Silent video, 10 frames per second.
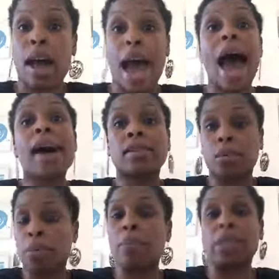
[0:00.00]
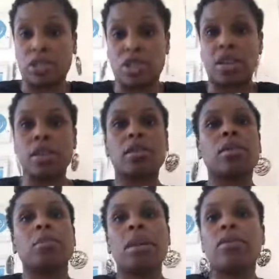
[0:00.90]
ask permission
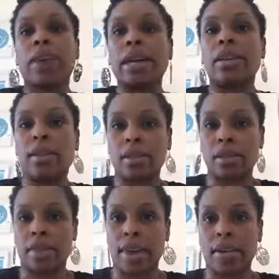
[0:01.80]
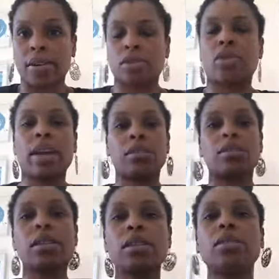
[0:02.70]
to be invited into theirs. Okay, so
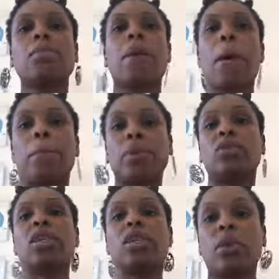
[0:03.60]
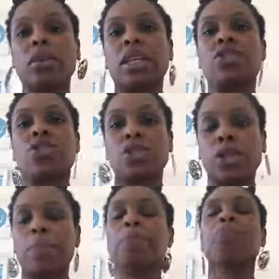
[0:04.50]
this is about building that
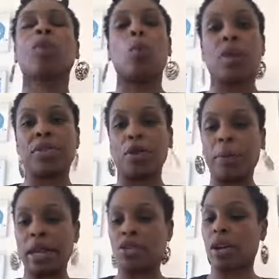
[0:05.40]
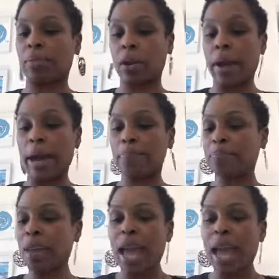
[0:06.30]
relationship with your patient, all right?